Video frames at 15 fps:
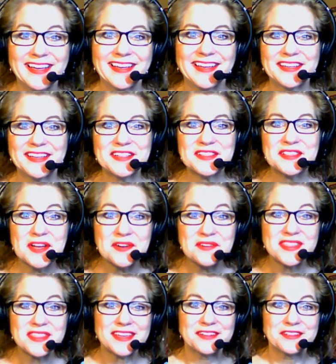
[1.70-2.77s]
Hello
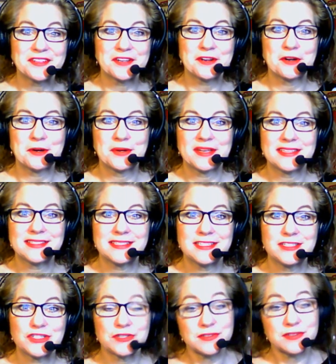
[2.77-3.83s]
there, Go-Go Kid
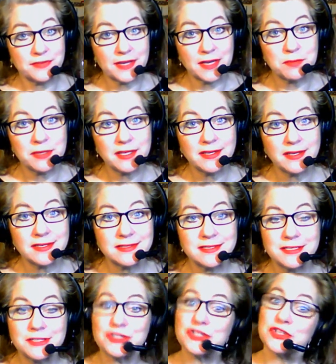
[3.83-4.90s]
teachers, VIP kid
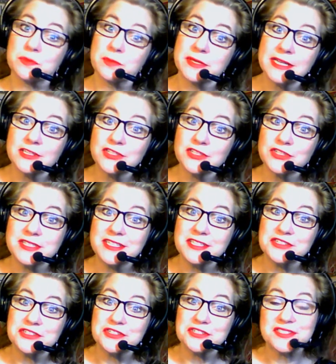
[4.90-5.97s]
teachers, potential
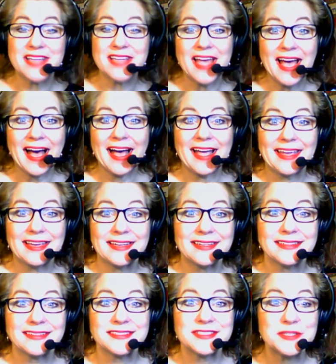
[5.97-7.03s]
teachers. I had
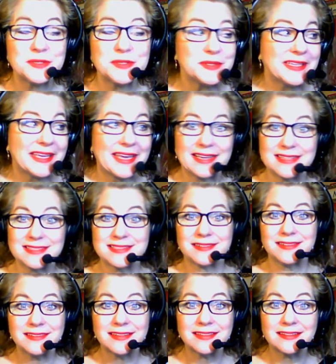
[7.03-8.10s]
a student cancel
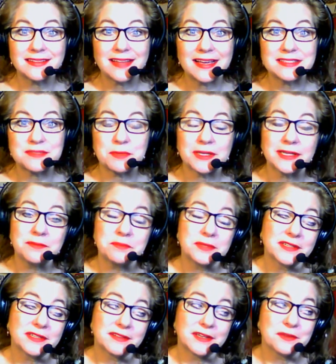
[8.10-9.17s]
at the last minute, but
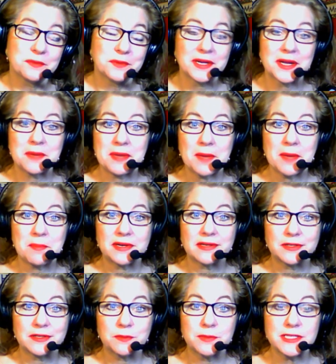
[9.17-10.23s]
another one coming up in a
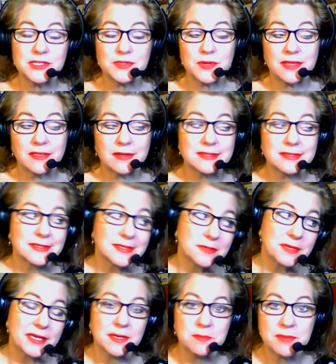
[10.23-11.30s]
little bit. So I thought since I'm
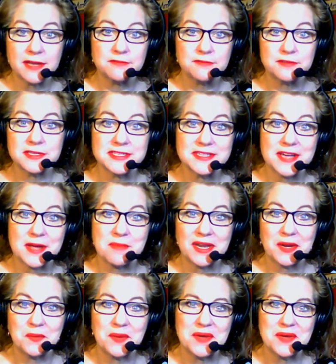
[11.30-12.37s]
getting paid for this time
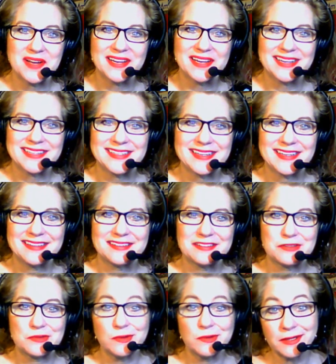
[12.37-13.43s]
anyway, why not take it and
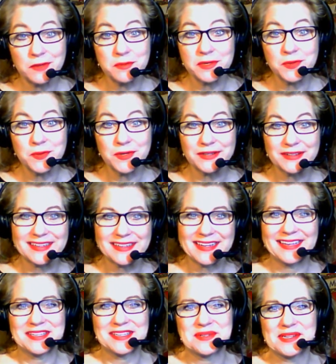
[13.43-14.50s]
do a little bit of work
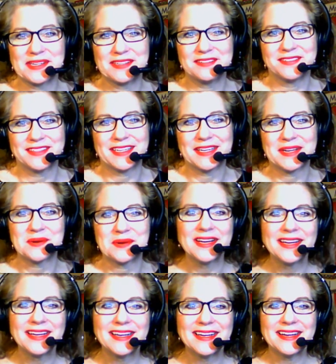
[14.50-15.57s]
and create a video
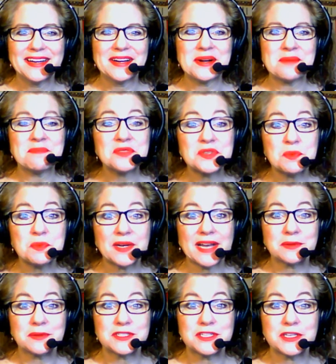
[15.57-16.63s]
to put
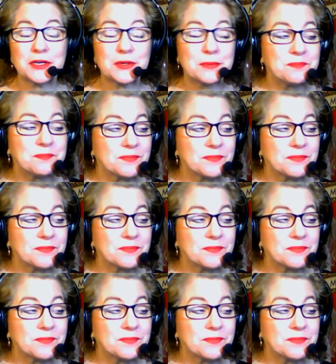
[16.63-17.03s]
out to you.